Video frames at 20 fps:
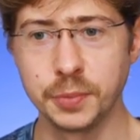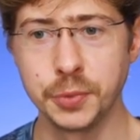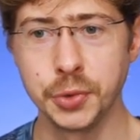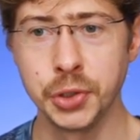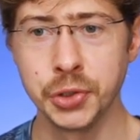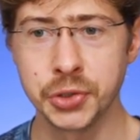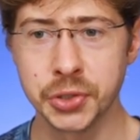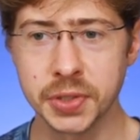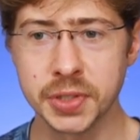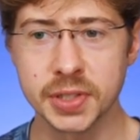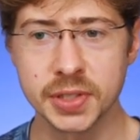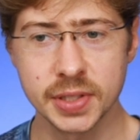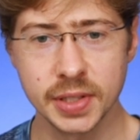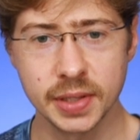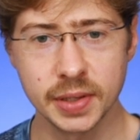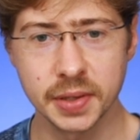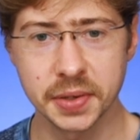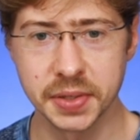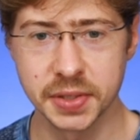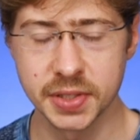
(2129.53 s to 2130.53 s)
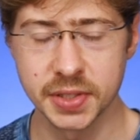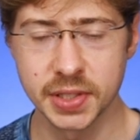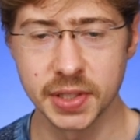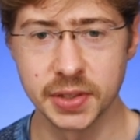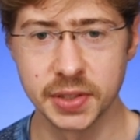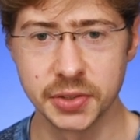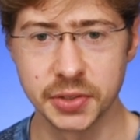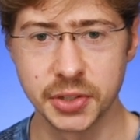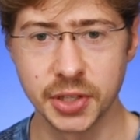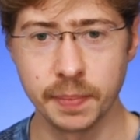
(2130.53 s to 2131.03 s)
you should still
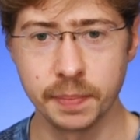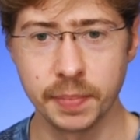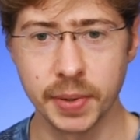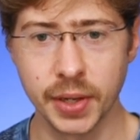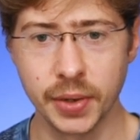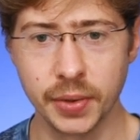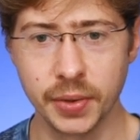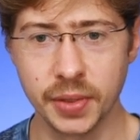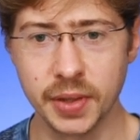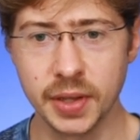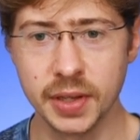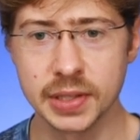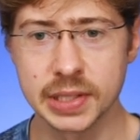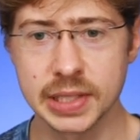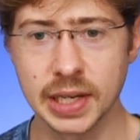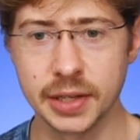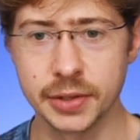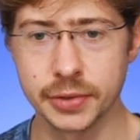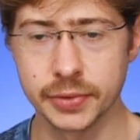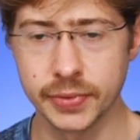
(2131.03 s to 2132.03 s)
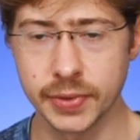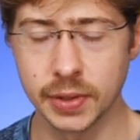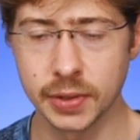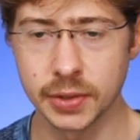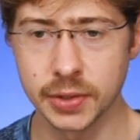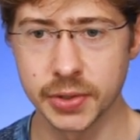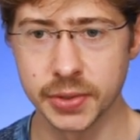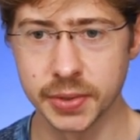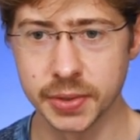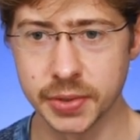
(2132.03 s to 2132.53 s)
consider jumping on these kinds of
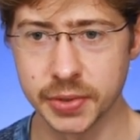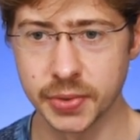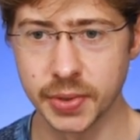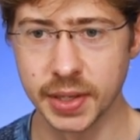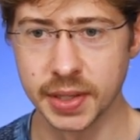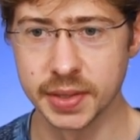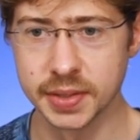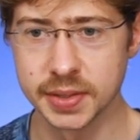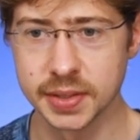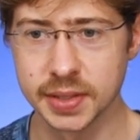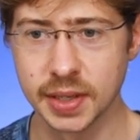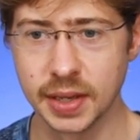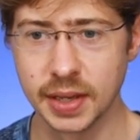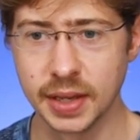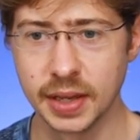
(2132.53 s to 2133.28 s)
cultural trends.